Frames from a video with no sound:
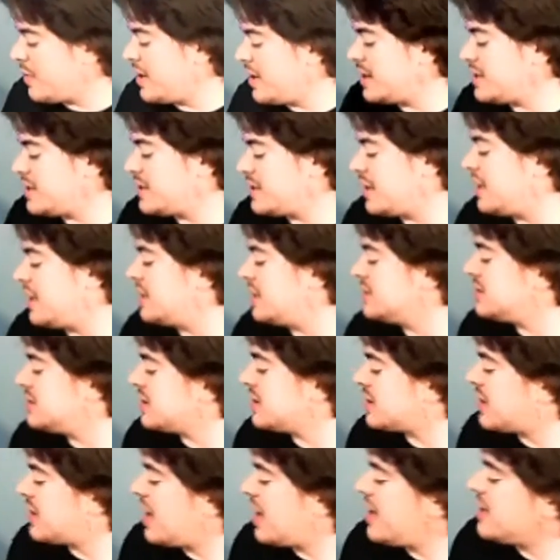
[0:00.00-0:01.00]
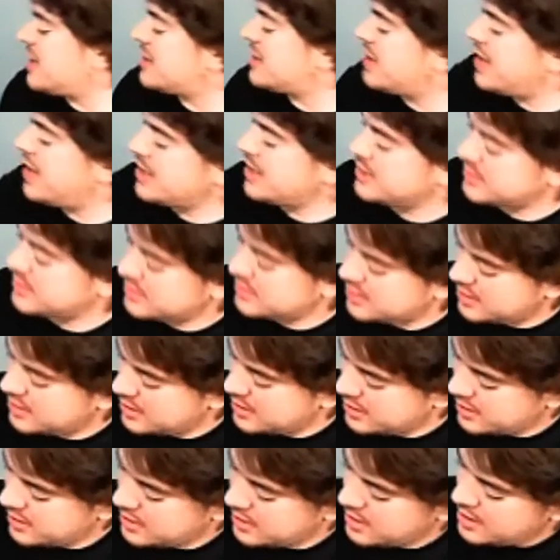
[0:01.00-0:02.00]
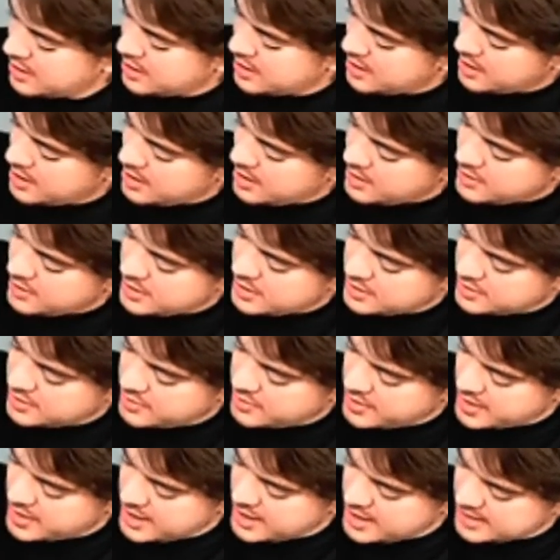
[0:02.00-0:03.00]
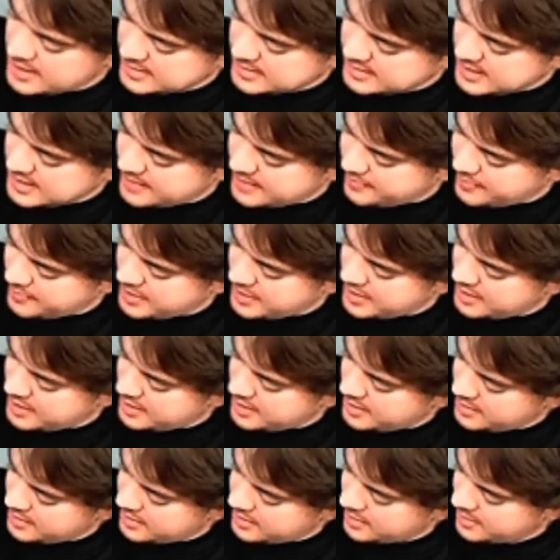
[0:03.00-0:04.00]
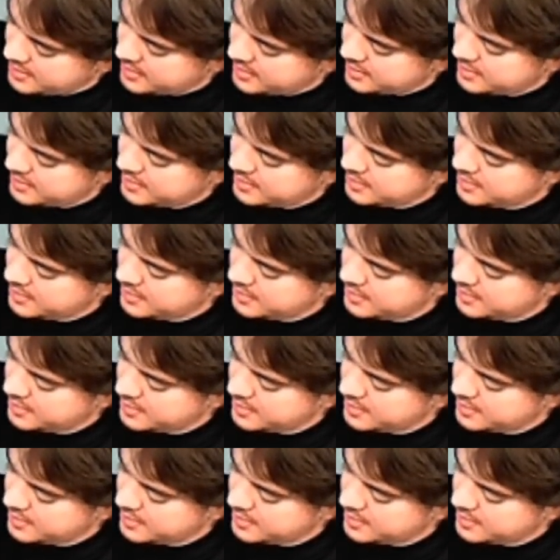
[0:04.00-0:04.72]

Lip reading: What it does, it kind of takes this little concept right here,